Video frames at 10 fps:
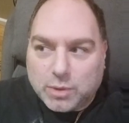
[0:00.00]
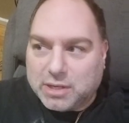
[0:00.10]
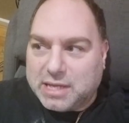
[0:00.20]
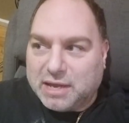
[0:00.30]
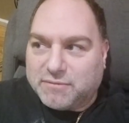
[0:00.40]
What
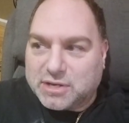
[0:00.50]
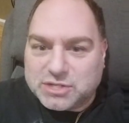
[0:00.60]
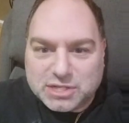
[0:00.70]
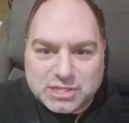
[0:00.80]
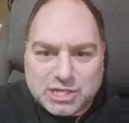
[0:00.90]
did they
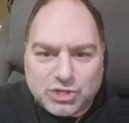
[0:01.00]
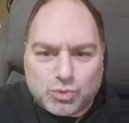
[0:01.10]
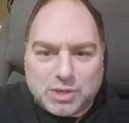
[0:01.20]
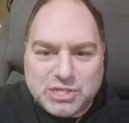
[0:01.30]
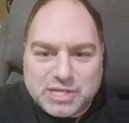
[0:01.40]
invest in this thing?
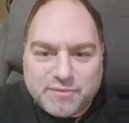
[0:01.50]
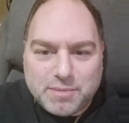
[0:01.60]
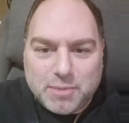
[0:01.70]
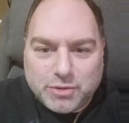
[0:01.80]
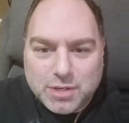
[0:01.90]

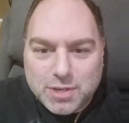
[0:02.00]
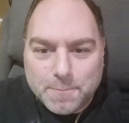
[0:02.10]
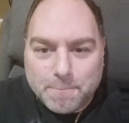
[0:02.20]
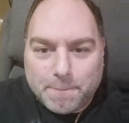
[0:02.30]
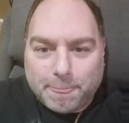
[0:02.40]
$27 million?
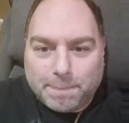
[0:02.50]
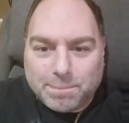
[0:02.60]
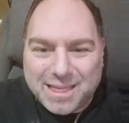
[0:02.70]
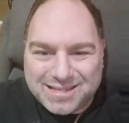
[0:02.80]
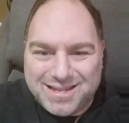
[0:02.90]

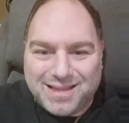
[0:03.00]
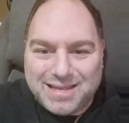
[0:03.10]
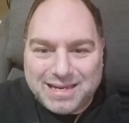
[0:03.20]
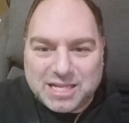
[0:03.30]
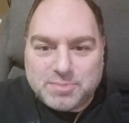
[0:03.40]
That's
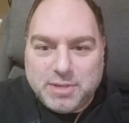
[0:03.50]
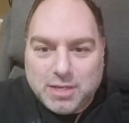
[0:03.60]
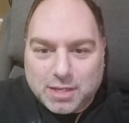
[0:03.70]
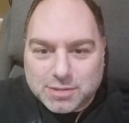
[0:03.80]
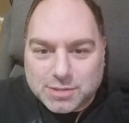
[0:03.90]
nothing. That's
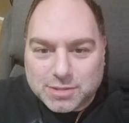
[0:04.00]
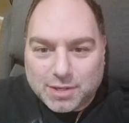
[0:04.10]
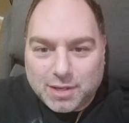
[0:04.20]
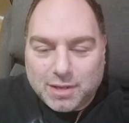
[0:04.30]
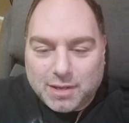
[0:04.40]
peanuts.
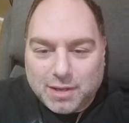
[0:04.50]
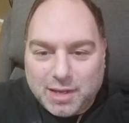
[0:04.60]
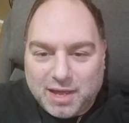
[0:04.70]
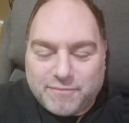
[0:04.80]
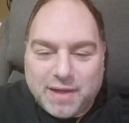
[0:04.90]

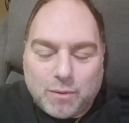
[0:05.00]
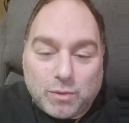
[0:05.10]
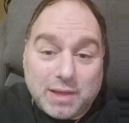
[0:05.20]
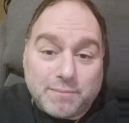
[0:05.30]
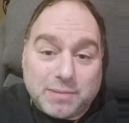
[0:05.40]
If it,
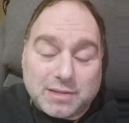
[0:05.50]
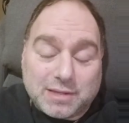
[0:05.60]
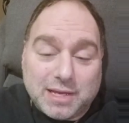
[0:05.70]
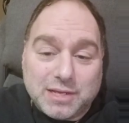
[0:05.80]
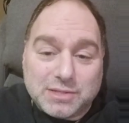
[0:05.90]
well, but the
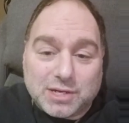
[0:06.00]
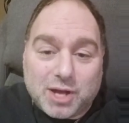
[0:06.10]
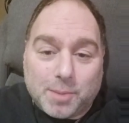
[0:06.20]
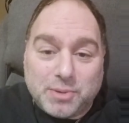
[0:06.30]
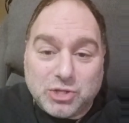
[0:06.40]
thing is, the
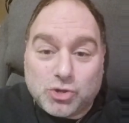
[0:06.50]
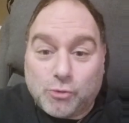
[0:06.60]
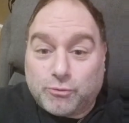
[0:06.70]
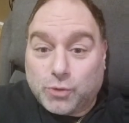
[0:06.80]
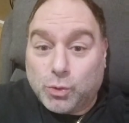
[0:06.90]
company's
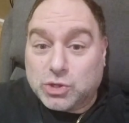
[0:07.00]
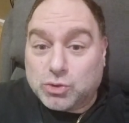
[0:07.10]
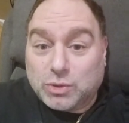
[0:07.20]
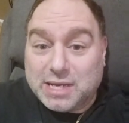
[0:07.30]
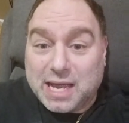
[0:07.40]
whole float is
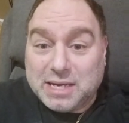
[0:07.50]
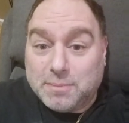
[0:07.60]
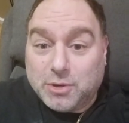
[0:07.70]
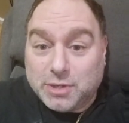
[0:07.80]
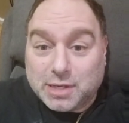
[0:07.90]
only ninety
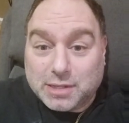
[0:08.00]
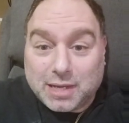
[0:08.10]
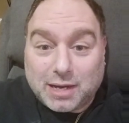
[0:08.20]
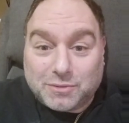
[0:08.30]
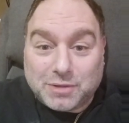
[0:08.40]
million. I
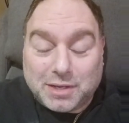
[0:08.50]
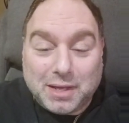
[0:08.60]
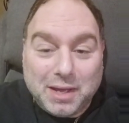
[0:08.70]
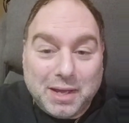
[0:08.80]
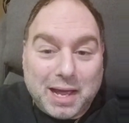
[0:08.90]
think. I don't think.
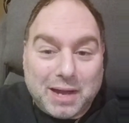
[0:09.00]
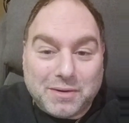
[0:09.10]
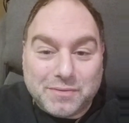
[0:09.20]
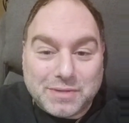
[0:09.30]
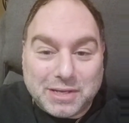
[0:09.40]
I
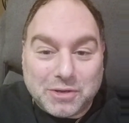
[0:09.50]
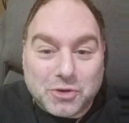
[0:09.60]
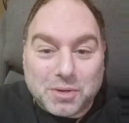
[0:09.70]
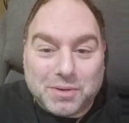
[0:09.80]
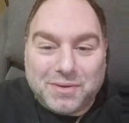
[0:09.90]
don't even think he
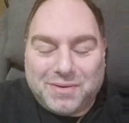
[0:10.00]
could have.